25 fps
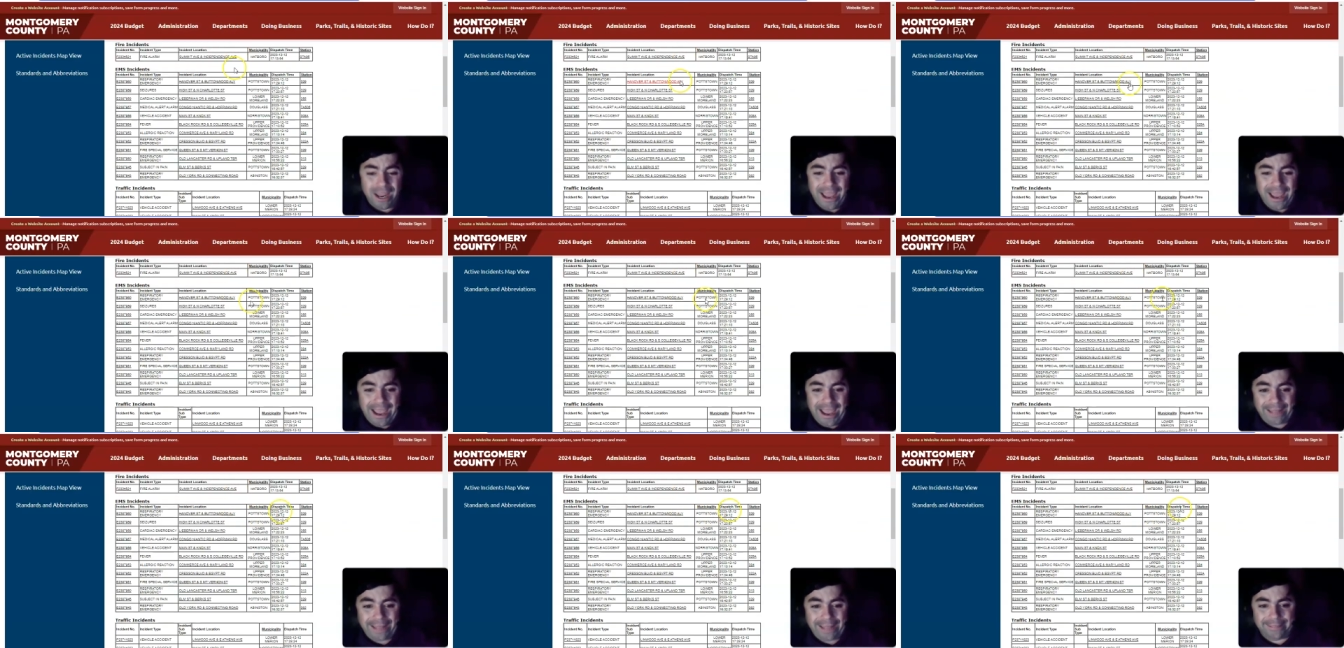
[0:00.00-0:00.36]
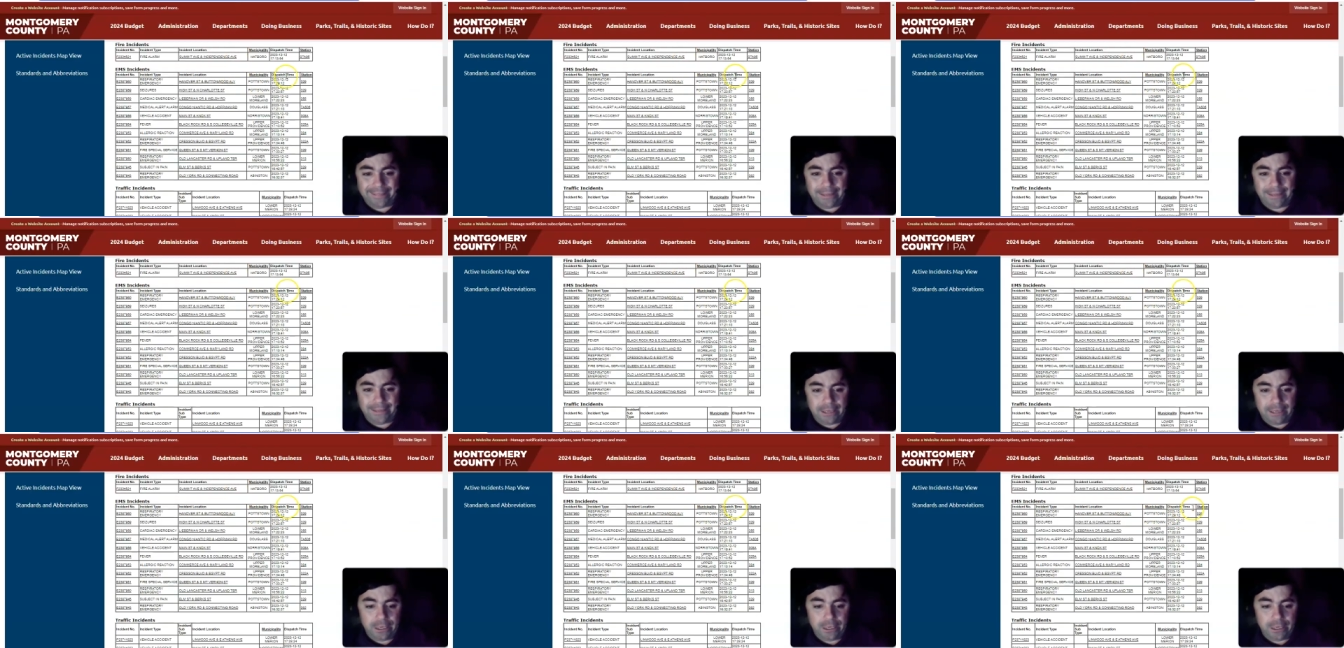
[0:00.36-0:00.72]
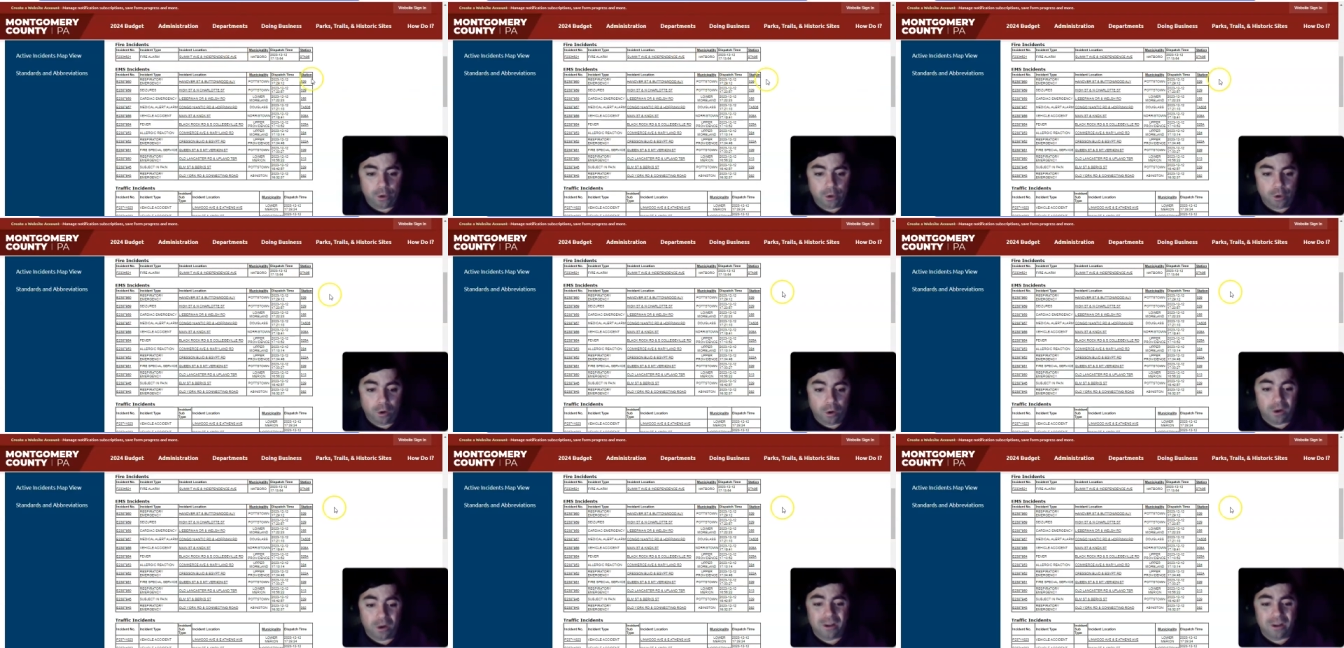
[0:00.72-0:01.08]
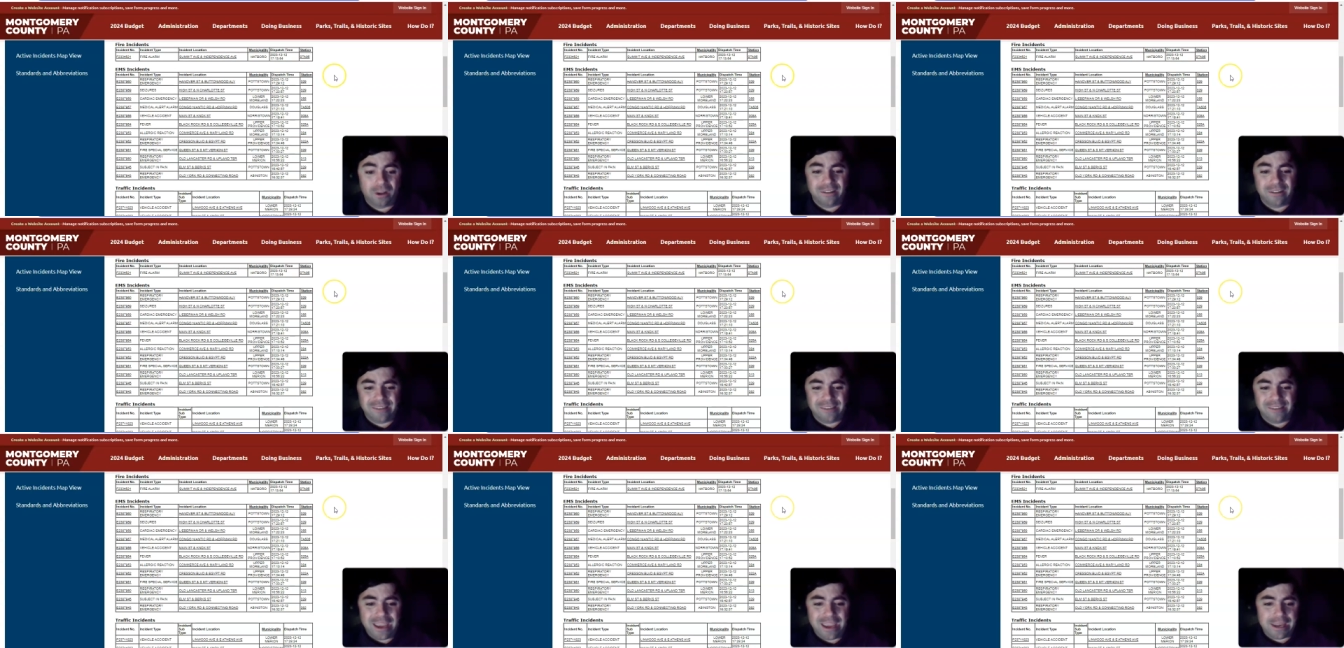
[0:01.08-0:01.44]
at the ER.
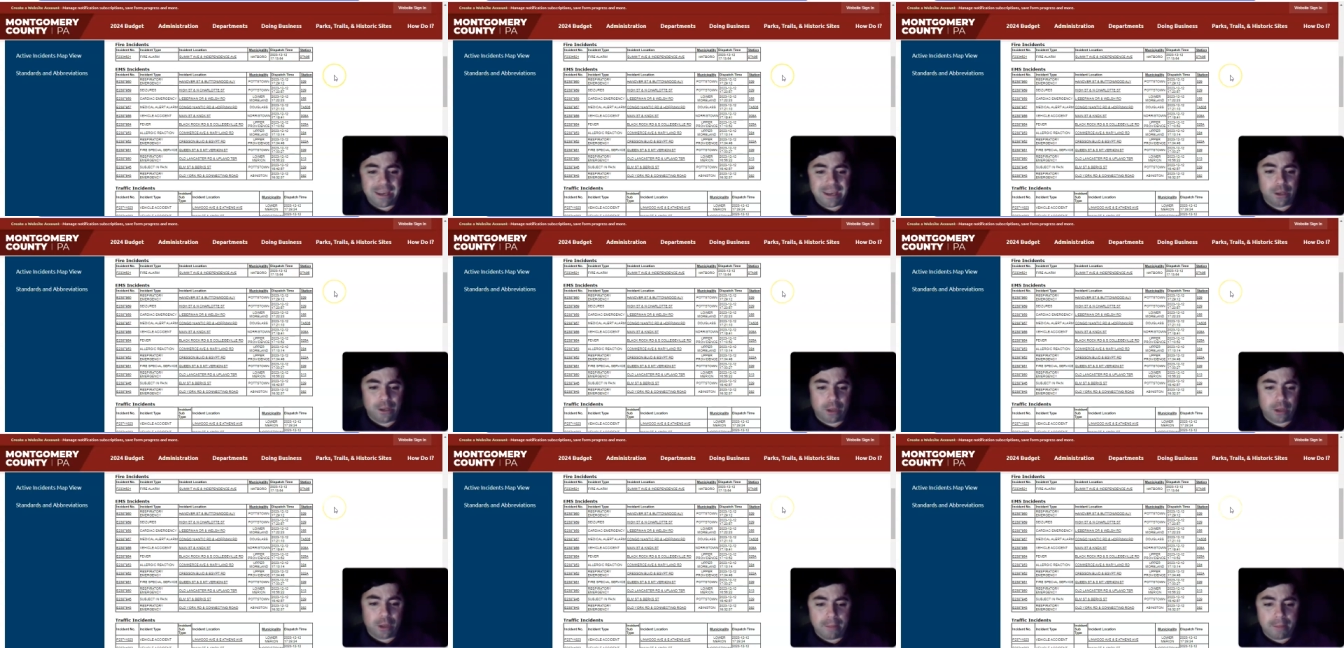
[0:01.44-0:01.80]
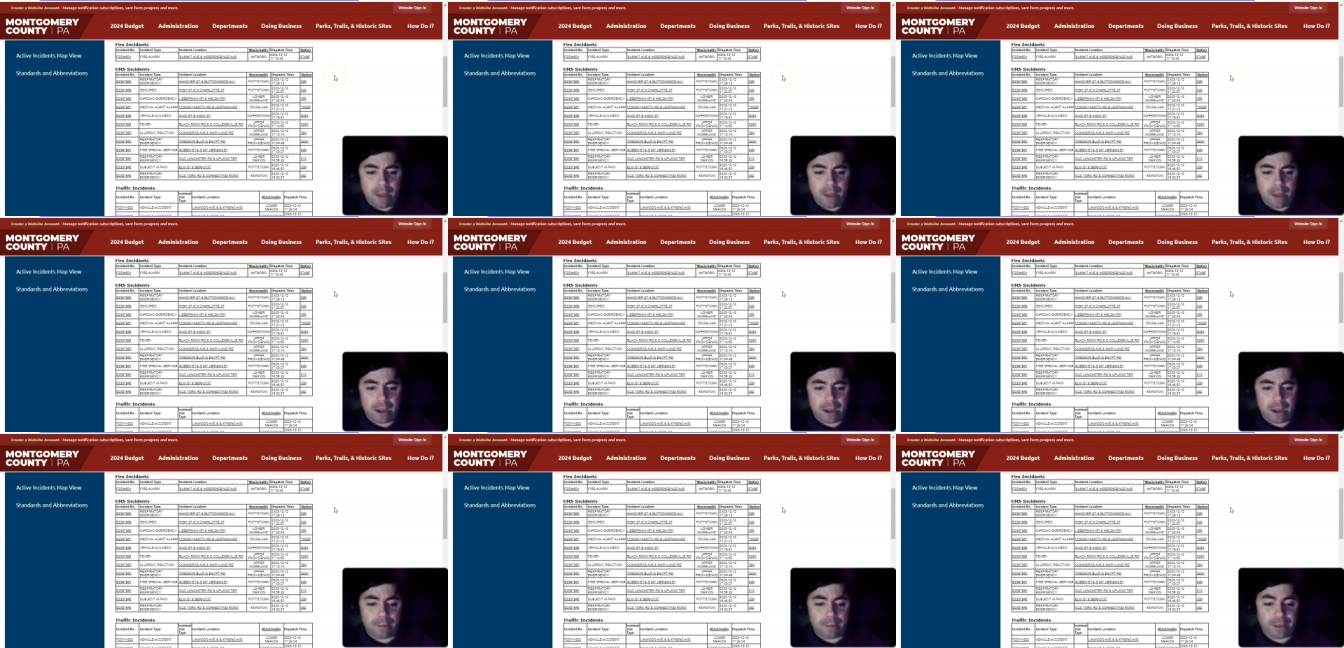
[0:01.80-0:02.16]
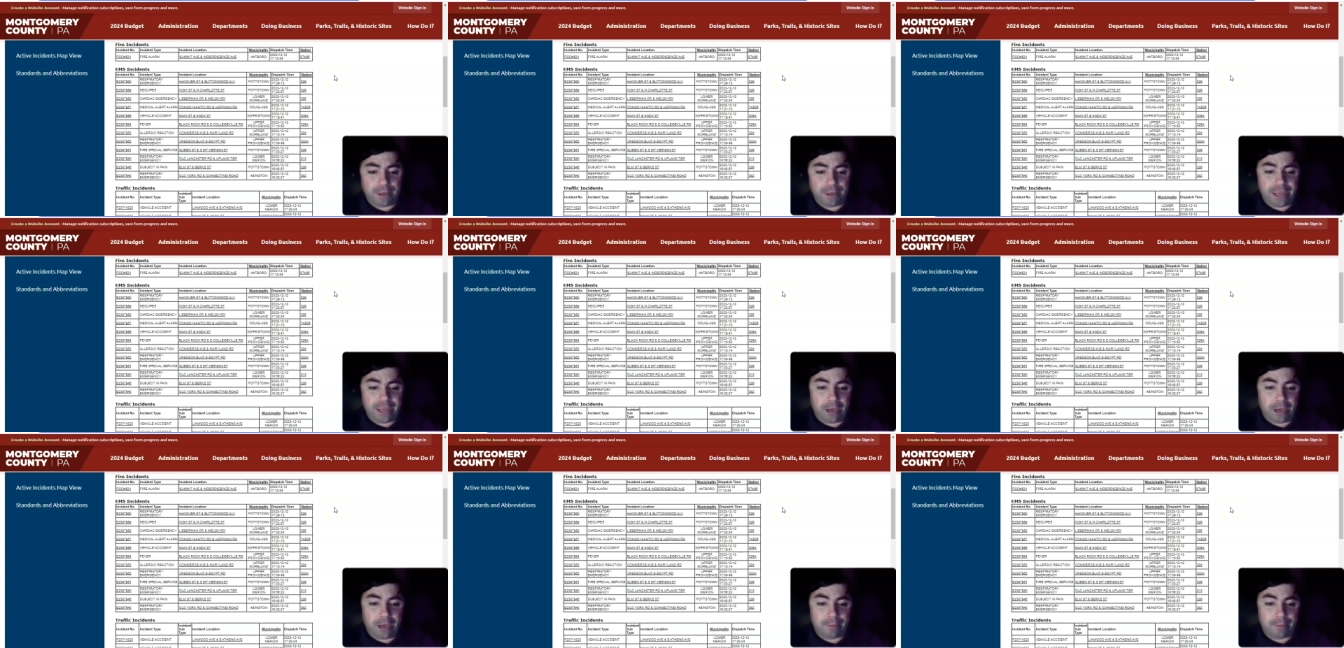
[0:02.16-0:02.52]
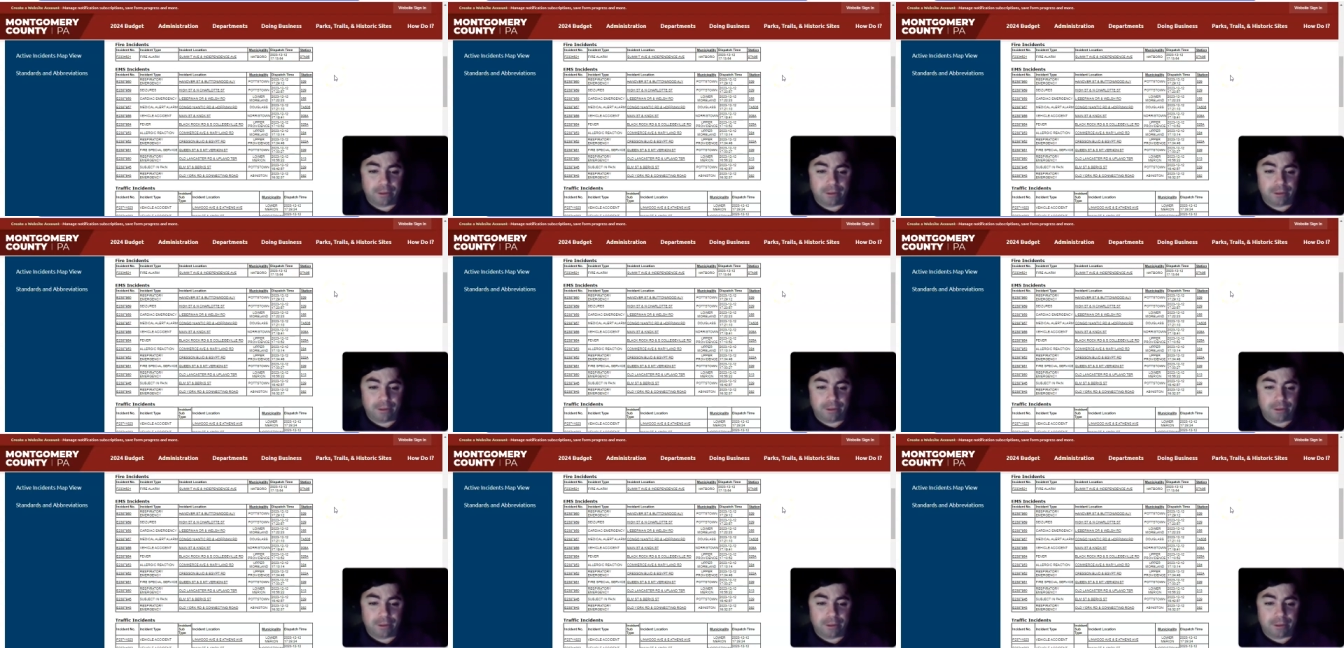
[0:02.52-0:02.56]
Taking a look at Montgomery County,